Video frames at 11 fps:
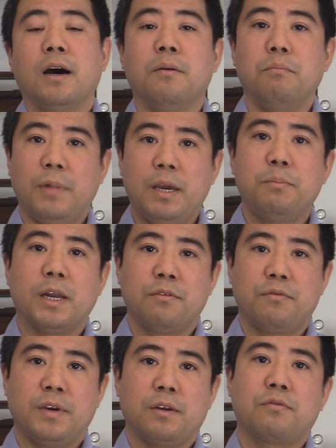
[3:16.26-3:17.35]
may
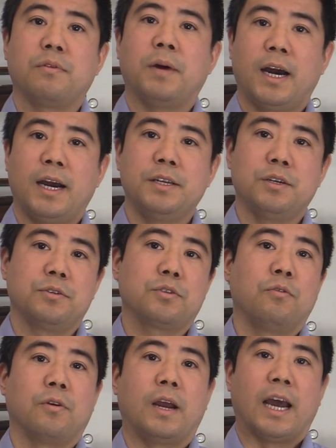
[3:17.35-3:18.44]
benefit from high-dose
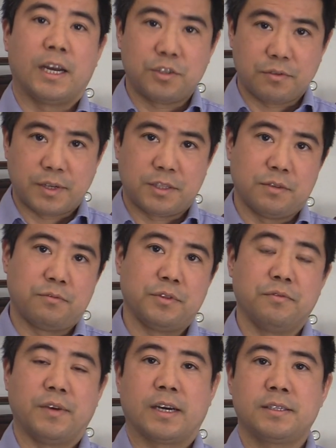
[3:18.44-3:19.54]
or adjuvanted flu
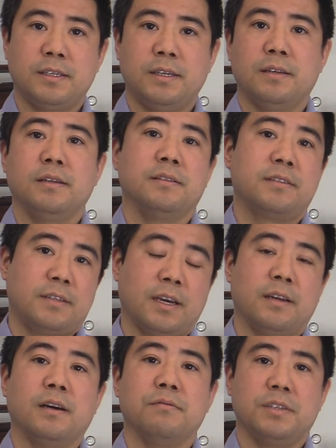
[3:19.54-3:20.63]
vaccine instead
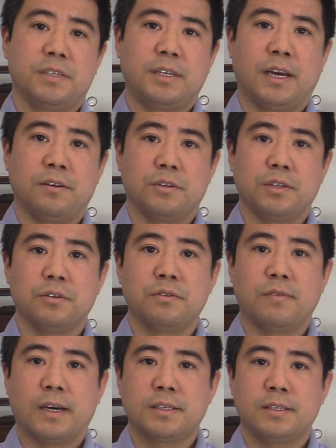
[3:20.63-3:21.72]
of the standard dose
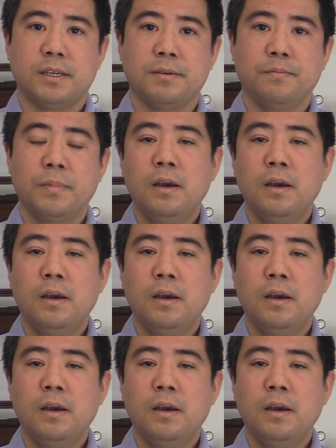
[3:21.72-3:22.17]
vaccine.